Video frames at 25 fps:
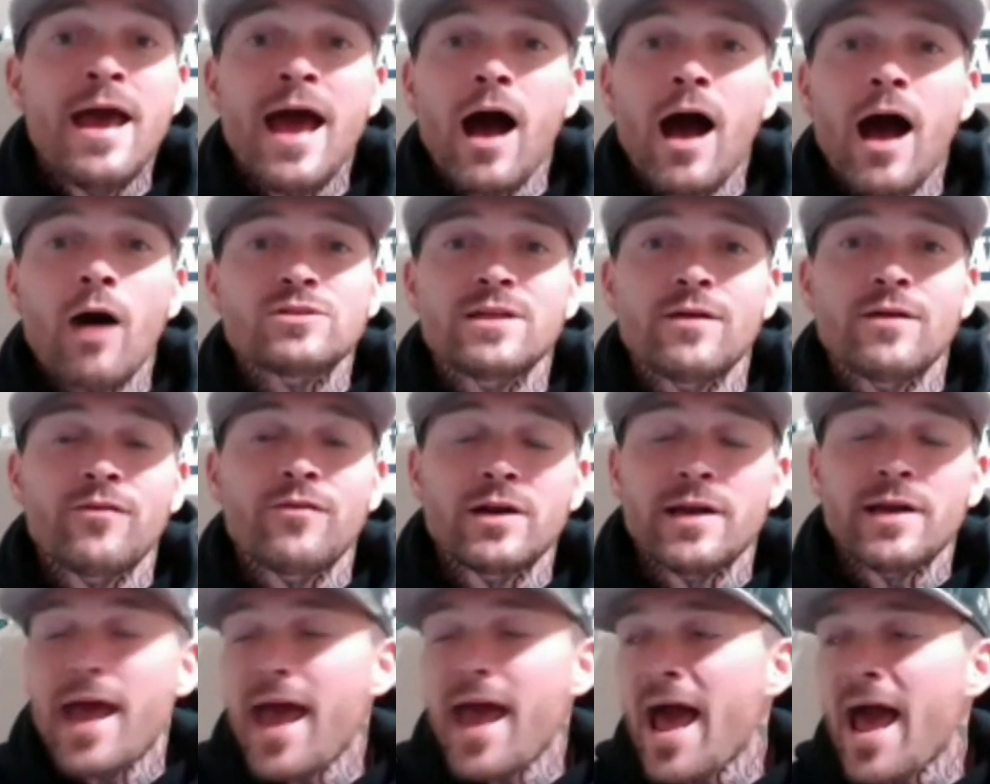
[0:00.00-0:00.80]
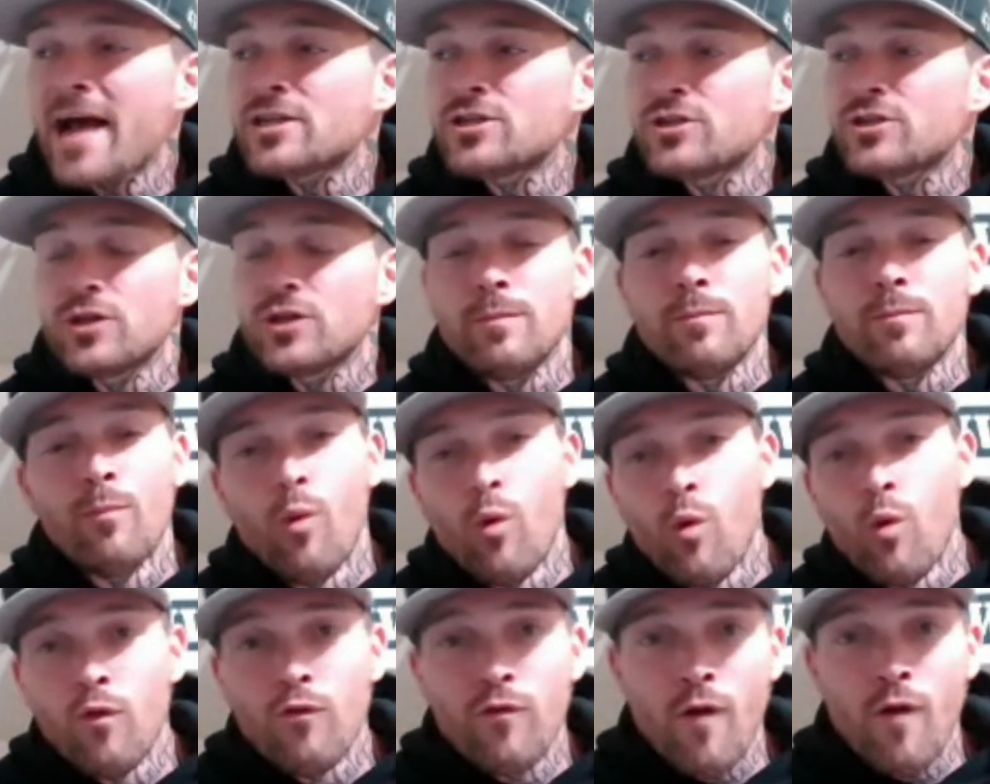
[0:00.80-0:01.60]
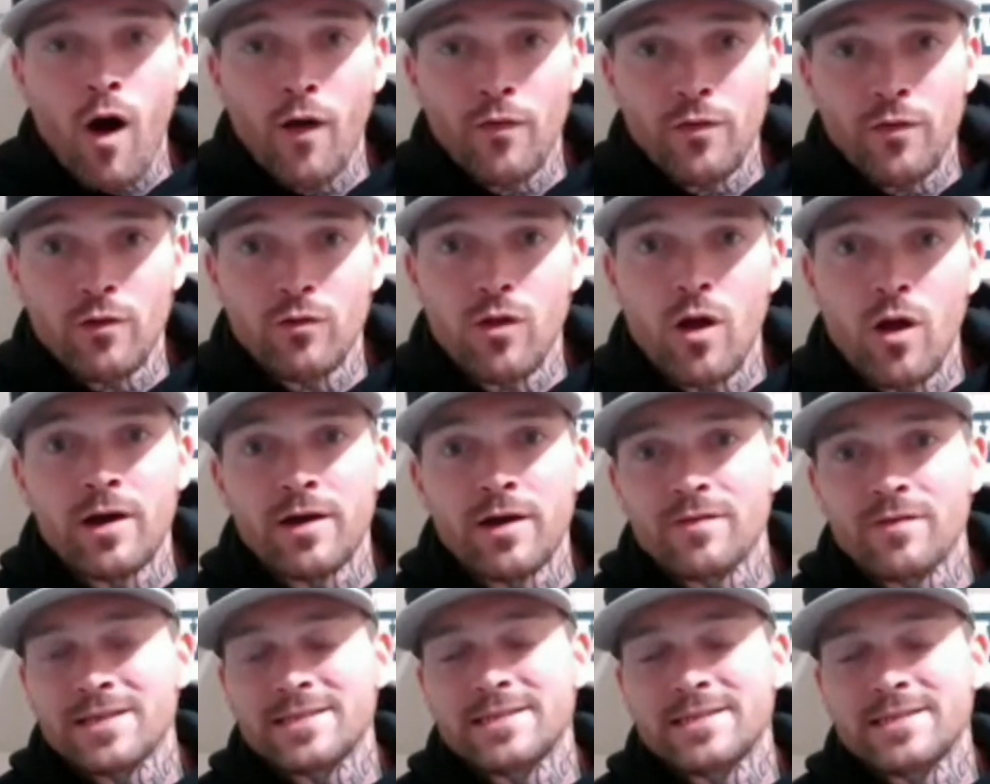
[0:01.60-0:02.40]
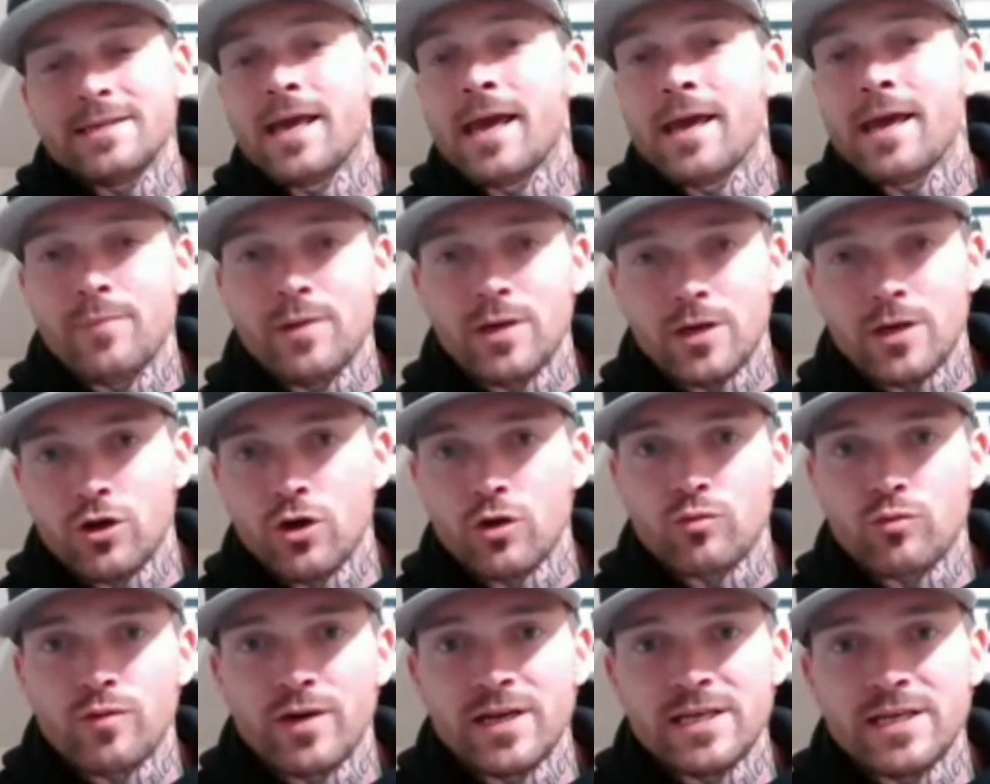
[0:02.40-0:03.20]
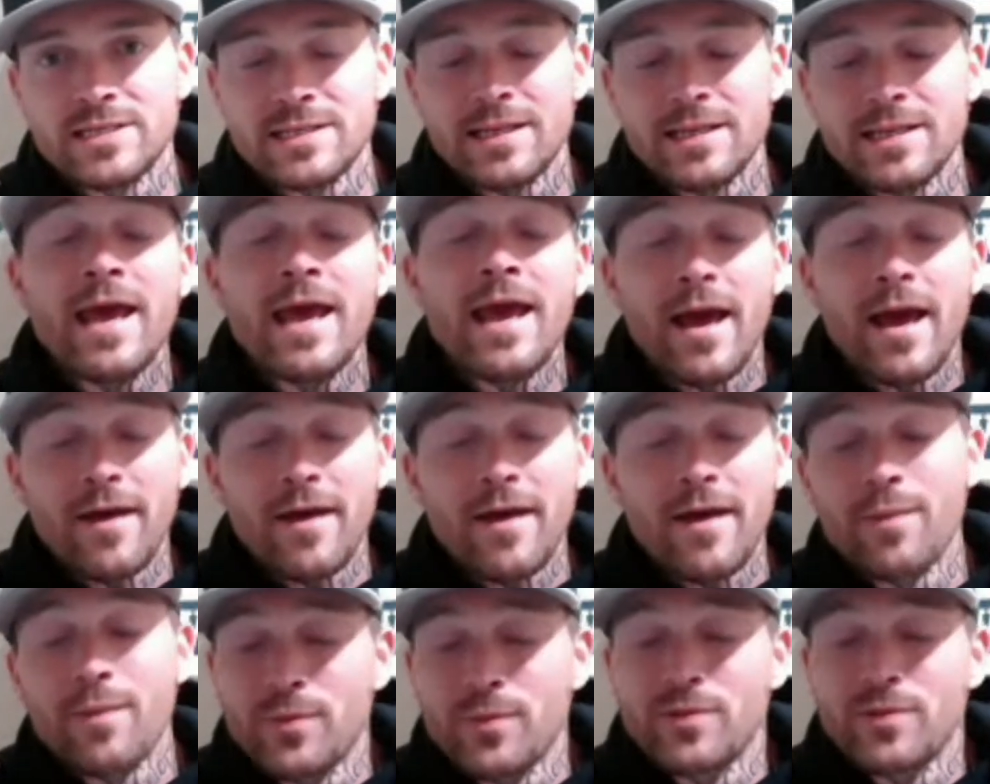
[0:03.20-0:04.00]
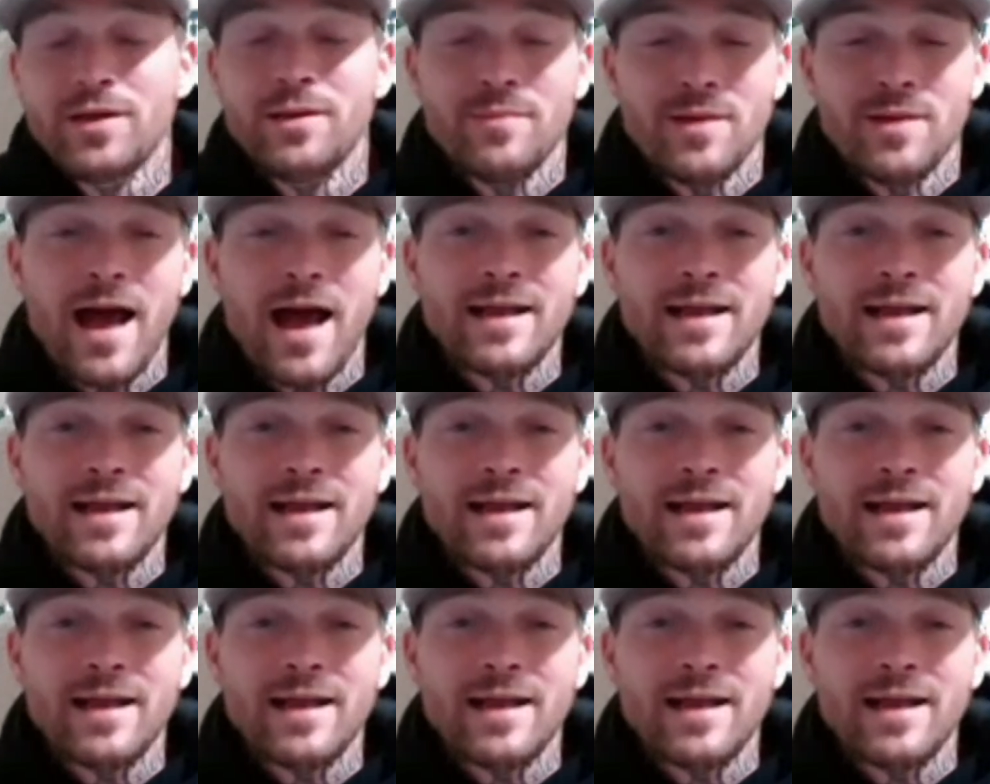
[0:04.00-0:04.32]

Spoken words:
I was never going to actually move on the lug unless he gave me a good reason. And then, believe me,